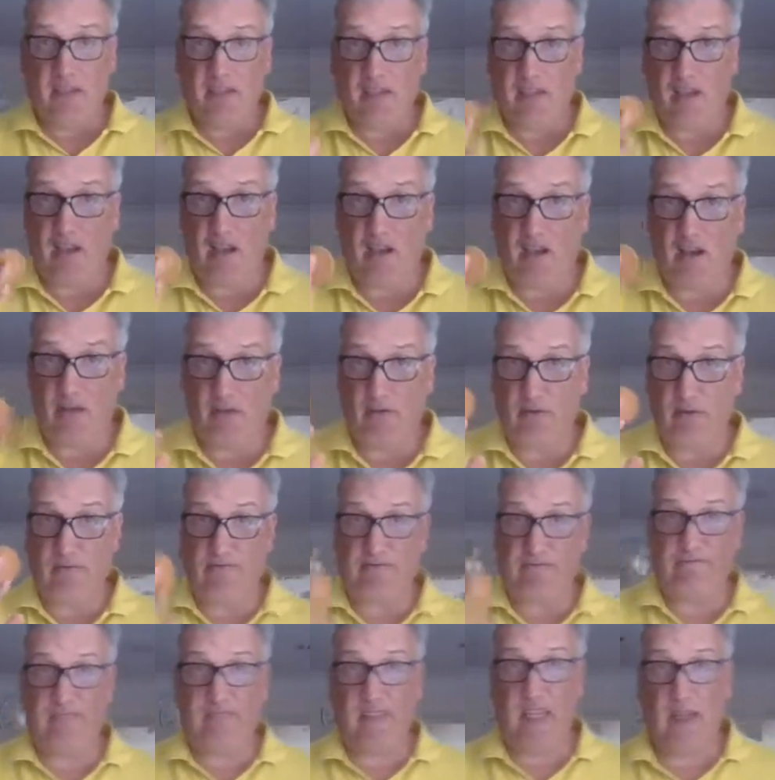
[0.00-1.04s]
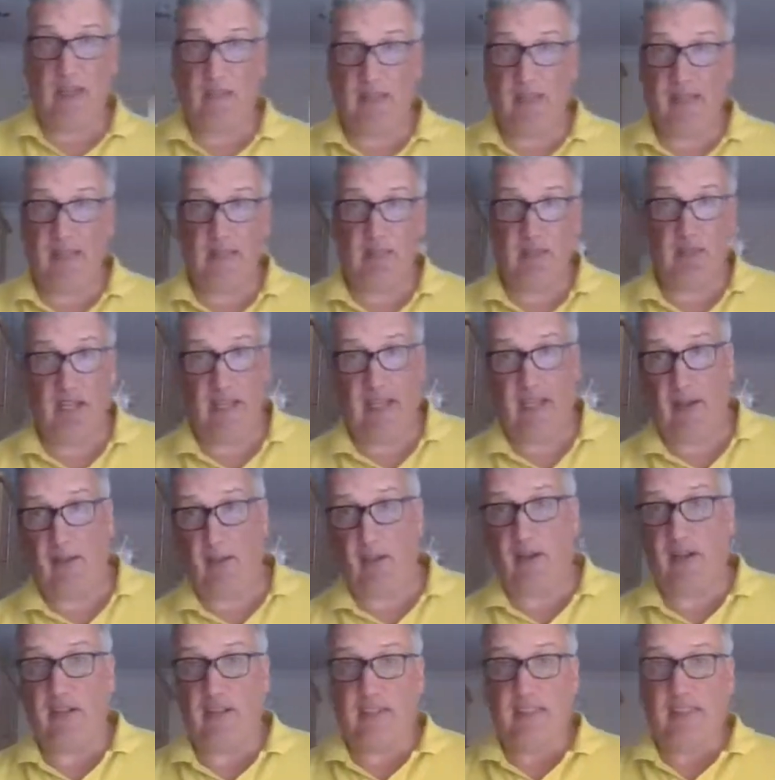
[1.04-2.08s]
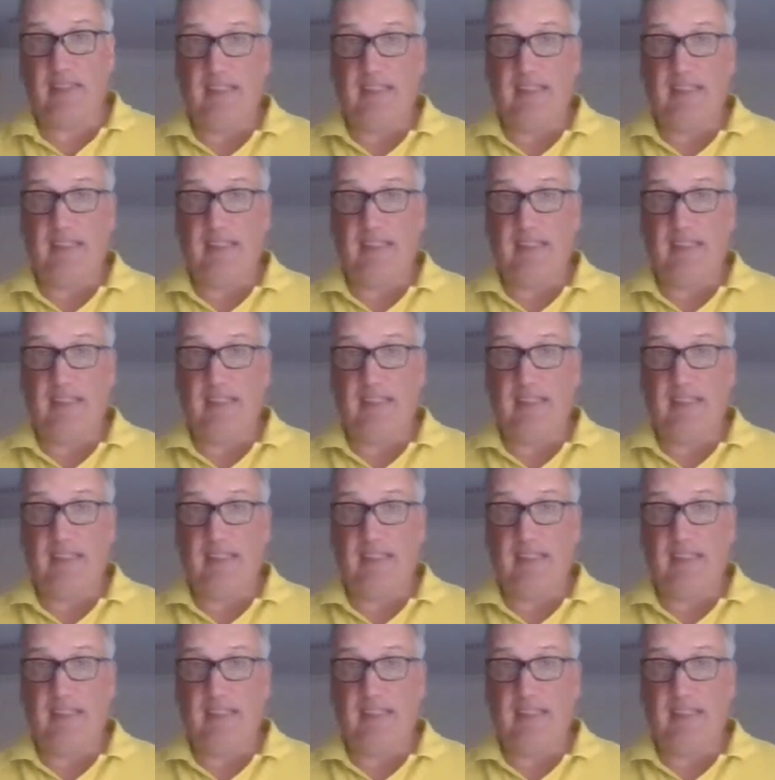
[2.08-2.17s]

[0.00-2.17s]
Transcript: So how many per hour?